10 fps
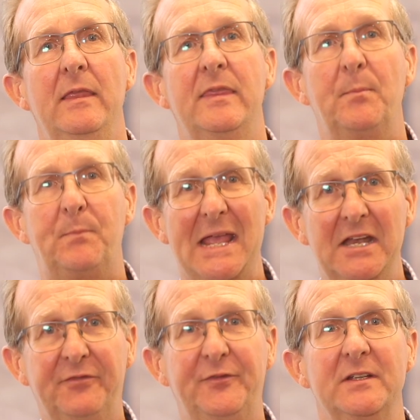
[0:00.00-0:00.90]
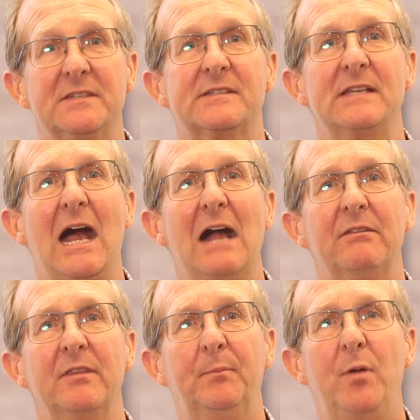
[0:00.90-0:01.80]
The benefits are
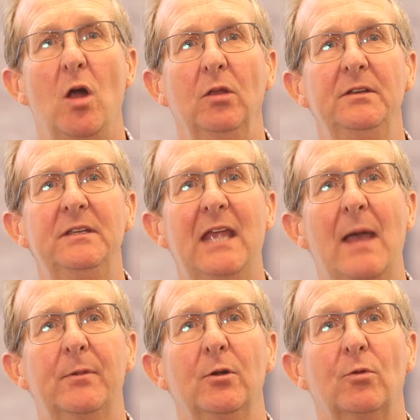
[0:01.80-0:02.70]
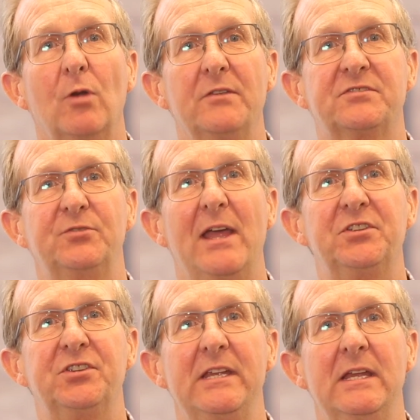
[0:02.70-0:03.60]
the Polen Capital Growth
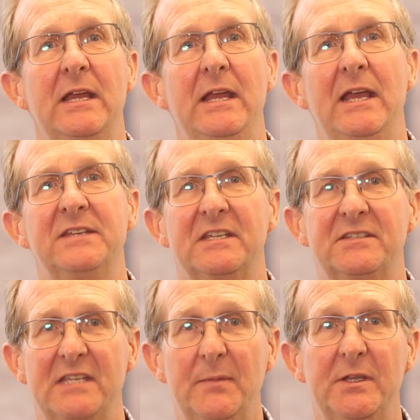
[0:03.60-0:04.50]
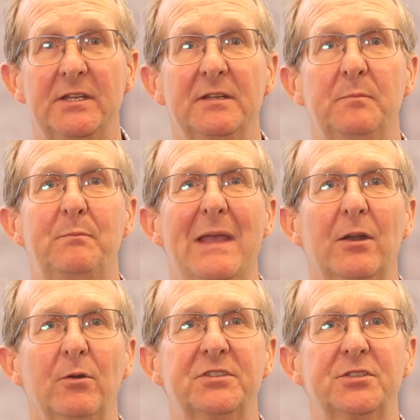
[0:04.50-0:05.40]
strategy has exhibited
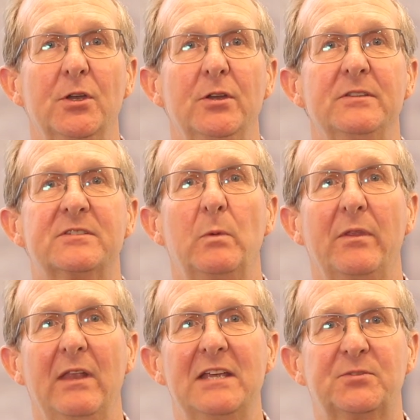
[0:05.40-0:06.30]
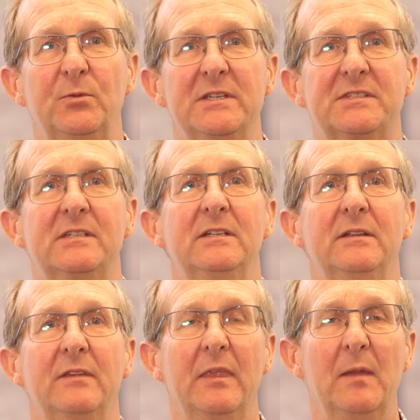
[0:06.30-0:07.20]
better returns with less risk
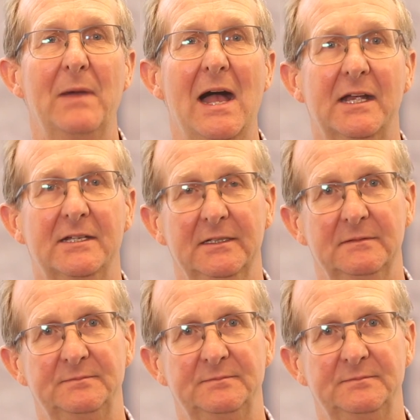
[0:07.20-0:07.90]
than the market.